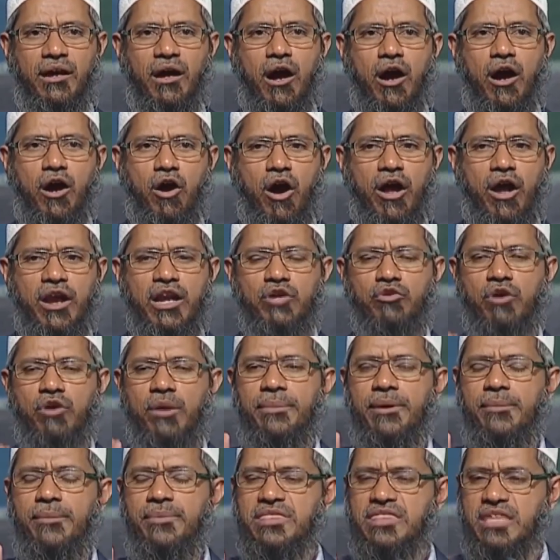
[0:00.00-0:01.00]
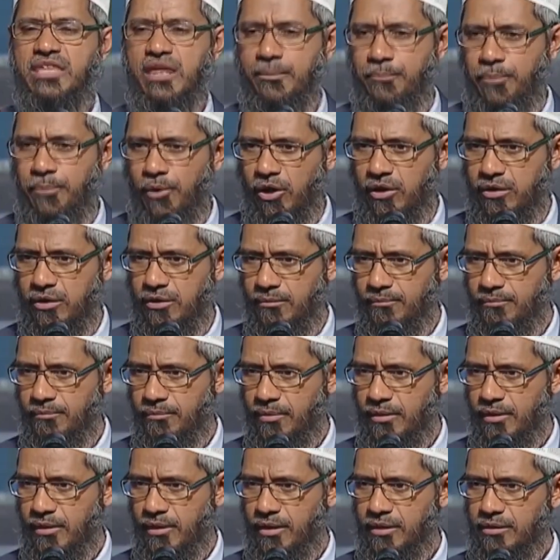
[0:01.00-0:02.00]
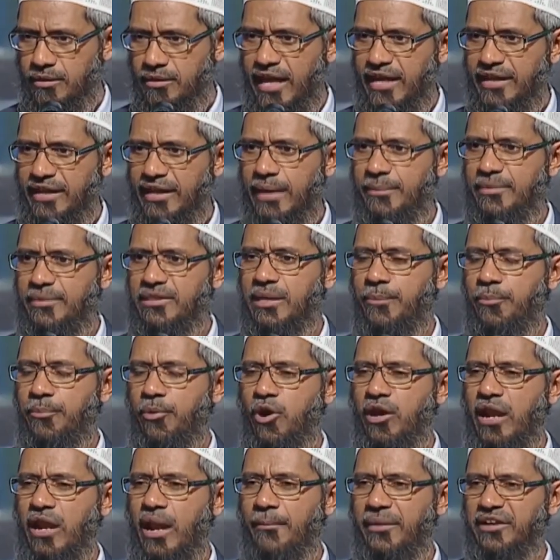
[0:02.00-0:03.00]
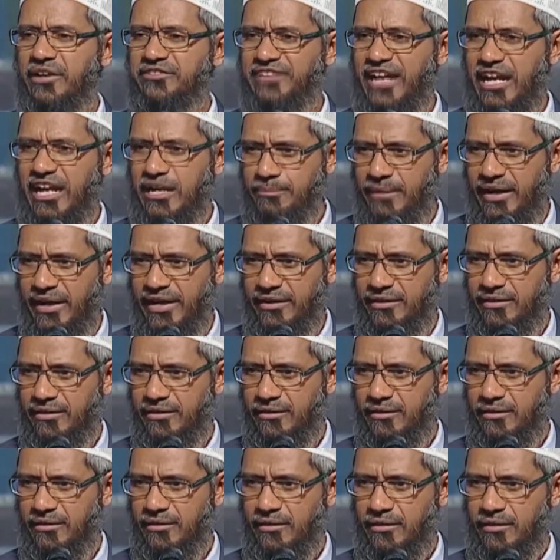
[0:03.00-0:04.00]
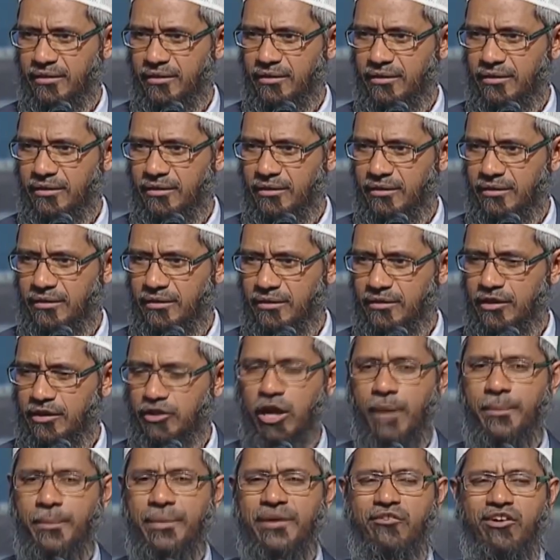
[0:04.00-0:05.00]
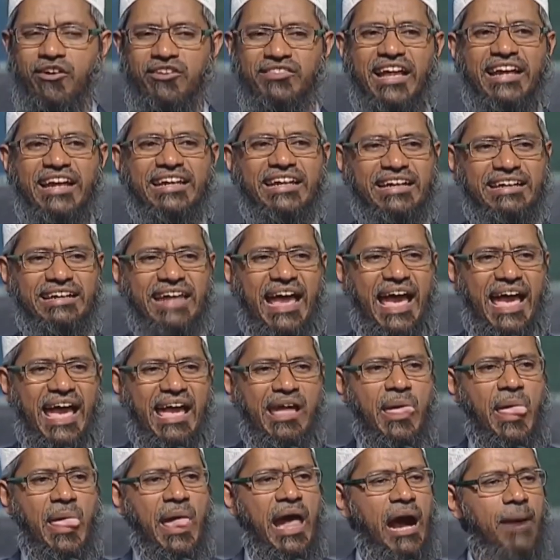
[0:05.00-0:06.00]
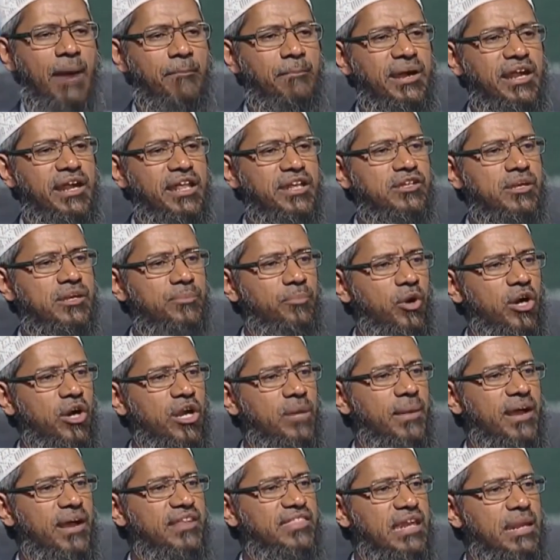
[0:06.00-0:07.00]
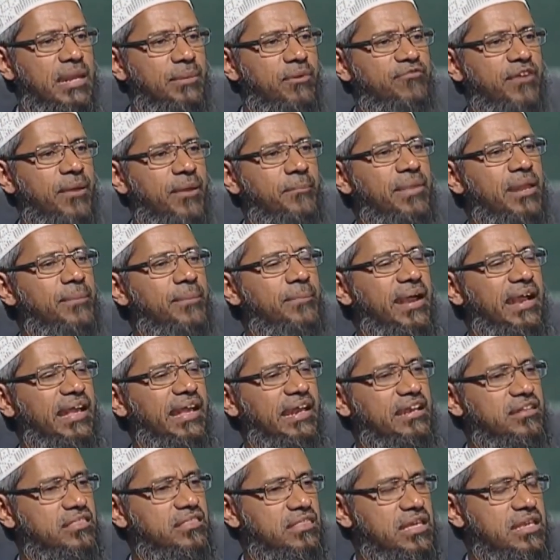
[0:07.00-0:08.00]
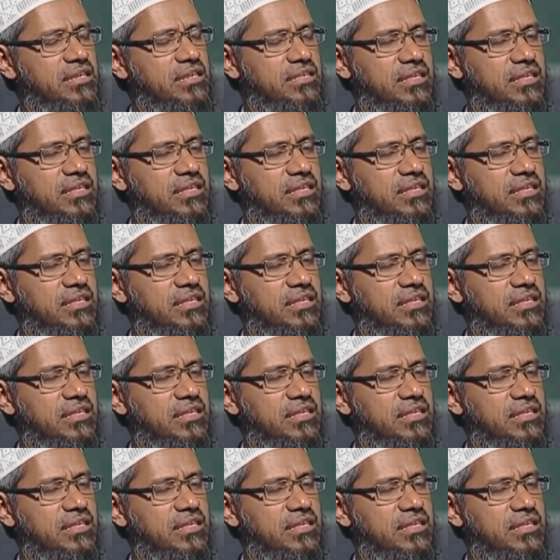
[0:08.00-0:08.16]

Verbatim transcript: According to a BBC report that came in the program assignment, the topic was Let Her Die. A British reporter by the name of Emily Buchanan, she